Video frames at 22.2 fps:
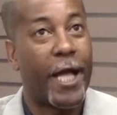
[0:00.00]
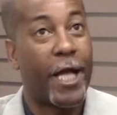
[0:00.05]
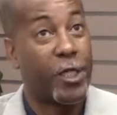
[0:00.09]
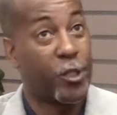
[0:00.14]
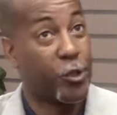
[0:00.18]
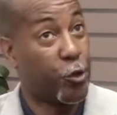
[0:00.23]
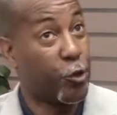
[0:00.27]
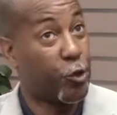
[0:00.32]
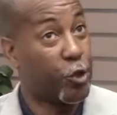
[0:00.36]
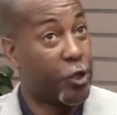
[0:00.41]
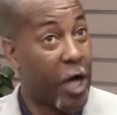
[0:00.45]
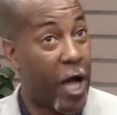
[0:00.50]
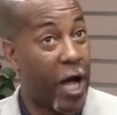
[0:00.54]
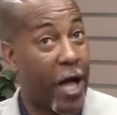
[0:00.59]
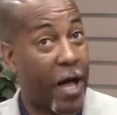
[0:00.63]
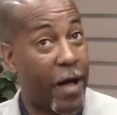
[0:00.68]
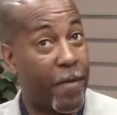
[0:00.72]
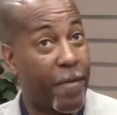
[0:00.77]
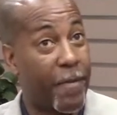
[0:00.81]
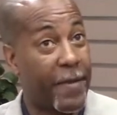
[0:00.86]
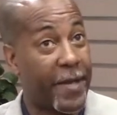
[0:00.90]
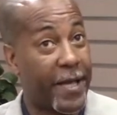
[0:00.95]
guess your
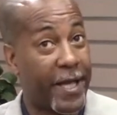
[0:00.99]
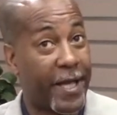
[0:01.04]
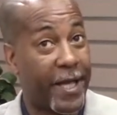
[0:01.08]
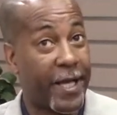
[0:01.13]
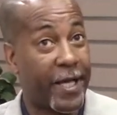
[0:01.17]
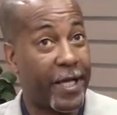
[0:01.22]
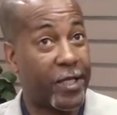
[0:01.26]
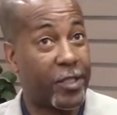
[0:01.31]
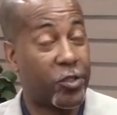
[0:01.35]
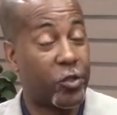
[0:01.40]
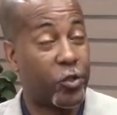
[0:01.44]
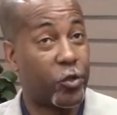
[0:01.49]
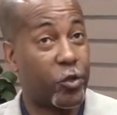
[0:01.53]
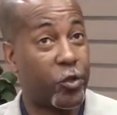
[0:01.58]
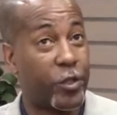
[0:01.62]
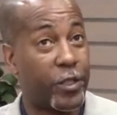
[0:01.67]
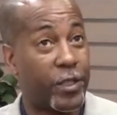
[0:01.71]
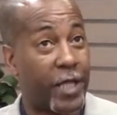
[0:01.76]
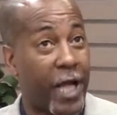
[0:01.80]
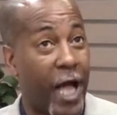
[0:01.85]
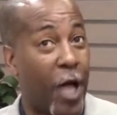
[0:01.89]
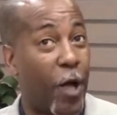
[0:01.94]
job is
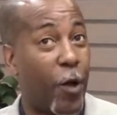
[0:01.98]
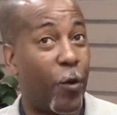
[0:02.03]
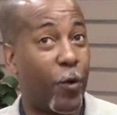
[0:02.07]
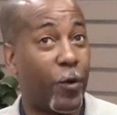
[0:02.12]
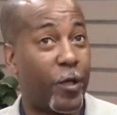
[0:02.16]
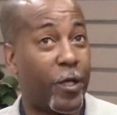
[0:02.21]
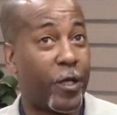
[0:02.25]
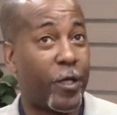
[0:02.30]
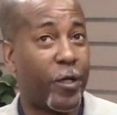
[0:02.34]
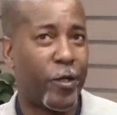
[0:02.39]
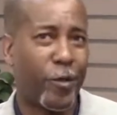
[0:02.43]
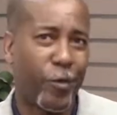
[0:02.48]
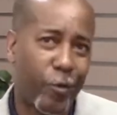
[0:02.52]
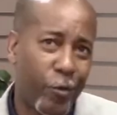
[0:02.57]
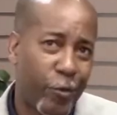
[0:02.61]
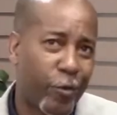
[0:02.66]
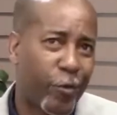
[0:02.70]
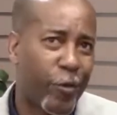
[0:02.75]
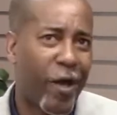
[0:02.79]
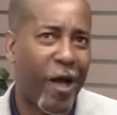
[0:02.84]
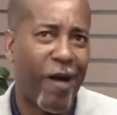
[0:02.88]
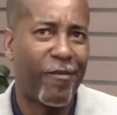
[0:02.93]
not only,
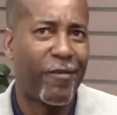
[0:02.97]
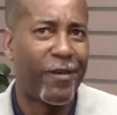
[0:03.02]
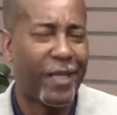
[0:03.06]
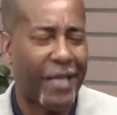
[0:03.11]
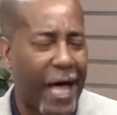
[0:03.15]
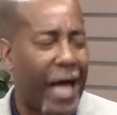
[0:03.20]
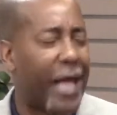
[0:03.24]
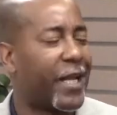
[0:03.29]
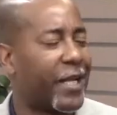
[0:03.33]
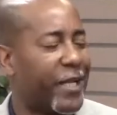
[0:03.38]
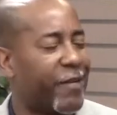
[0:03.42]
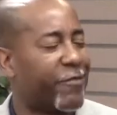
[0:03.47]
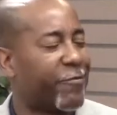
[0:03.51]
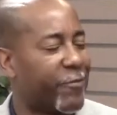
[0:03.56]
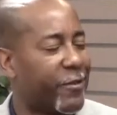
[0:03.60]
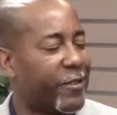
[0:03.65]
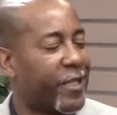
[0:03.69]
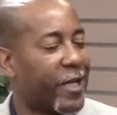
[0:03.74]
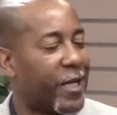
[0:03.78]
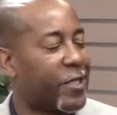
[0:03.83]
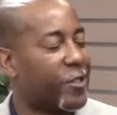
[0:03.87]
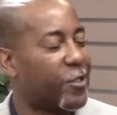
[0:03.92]
you have a lot of
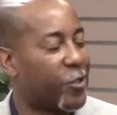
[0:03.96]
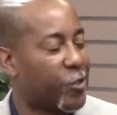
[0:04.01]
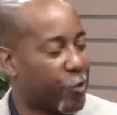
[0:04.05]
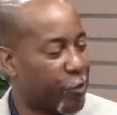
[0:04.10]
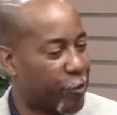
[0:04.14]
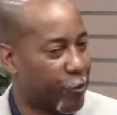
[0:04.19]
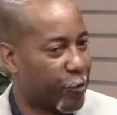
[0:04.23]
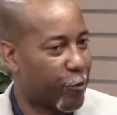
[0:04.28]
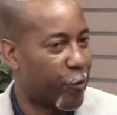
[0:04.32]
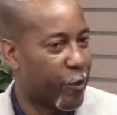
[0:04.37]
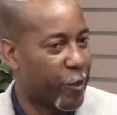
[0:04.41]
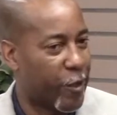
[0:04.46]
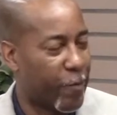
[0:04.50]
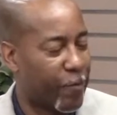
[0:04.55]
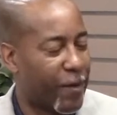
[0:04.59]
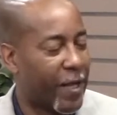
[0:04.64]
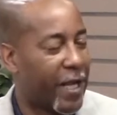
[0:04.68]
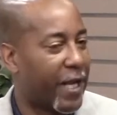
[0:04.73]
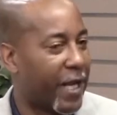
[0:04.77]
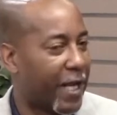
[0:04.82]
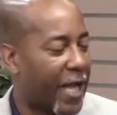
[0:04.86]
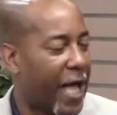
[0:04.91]
different things that you're doing, you're
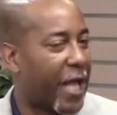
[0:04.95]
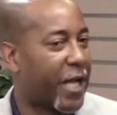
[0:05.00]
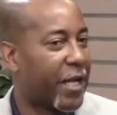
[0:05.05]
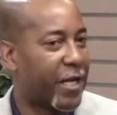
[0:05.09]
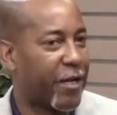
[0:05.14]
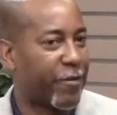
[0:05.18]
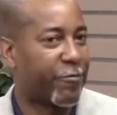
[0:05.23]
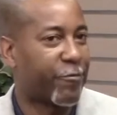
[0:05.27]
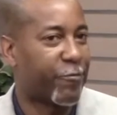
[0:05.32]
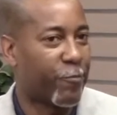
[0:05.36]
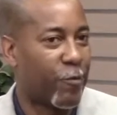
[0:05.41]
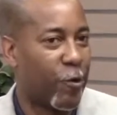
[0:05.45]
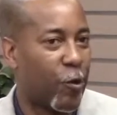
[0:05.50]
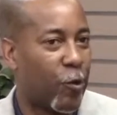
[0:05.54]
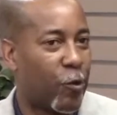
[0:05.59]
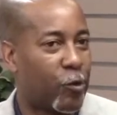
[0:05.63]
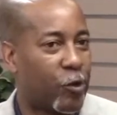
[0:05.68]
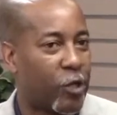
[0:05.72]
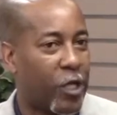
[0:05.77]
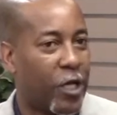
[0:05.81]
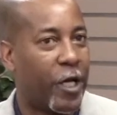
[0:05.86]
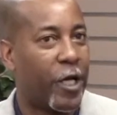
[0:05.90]
playing a lot of different
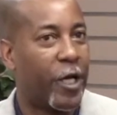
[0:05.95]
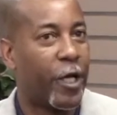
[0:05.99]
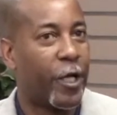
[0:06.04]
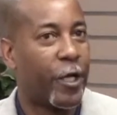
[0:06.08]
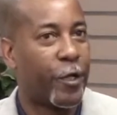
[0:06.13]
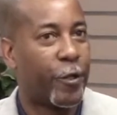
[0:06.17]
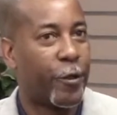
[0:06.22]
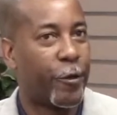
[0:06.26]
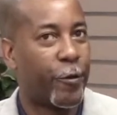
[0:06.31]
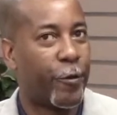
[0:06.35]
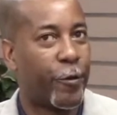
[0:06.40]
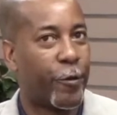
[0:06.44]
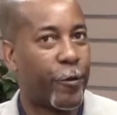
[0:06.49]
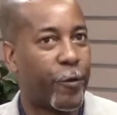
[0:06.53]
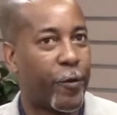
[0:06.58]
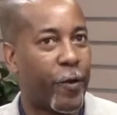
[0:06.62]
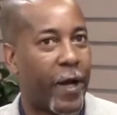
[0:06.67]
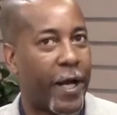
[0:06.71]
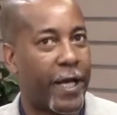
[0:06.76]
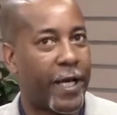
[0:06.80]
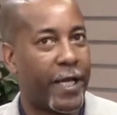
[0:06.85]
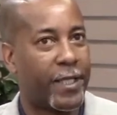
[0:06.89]
roles.
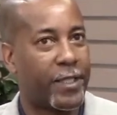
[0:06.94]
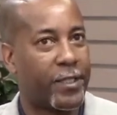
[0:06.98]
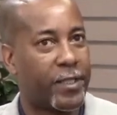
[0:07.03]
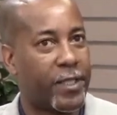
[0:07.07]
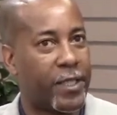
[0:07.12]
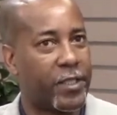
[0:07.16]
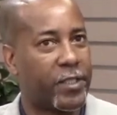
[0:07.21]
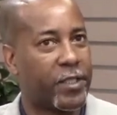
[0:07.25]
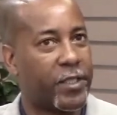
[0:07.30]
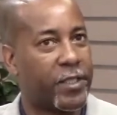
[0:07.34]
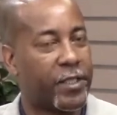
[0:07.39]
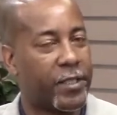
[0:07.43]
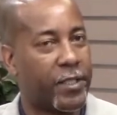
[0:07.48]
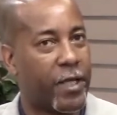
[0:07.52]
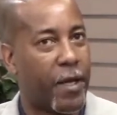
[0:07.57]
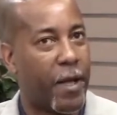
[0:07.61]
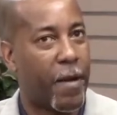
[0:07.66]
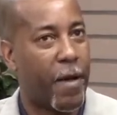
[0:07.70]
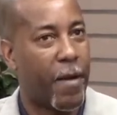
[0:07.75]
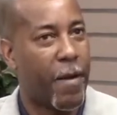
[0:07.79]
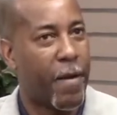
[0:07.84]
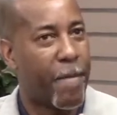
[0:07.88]
Is this
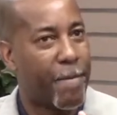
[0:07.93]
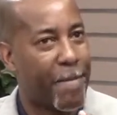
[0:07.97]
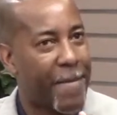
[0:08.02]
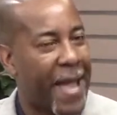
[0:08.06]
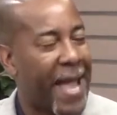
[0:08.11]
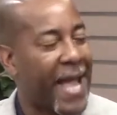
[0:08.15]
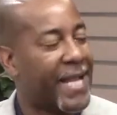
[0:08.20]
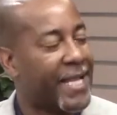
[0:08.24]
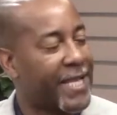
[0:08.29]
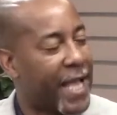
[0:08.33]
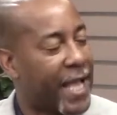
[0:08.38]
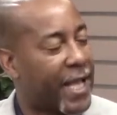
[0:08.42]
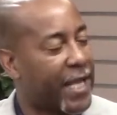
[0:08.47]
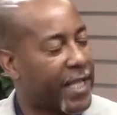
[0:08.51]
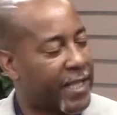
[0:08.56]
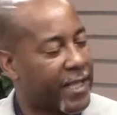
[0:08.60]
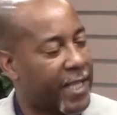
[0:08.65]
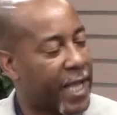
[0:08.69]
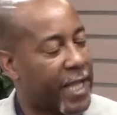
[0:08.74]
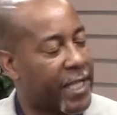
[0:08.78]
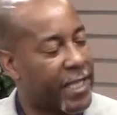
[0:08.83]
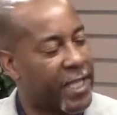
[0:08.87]
a
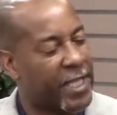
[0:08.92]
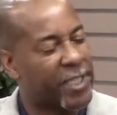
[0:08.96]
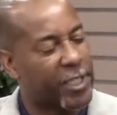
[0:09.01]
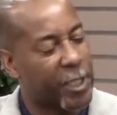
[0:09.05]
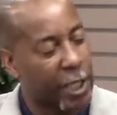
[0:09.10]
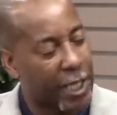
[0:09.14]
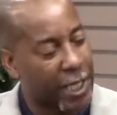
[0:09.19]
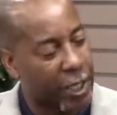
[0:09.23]
mandated thing that's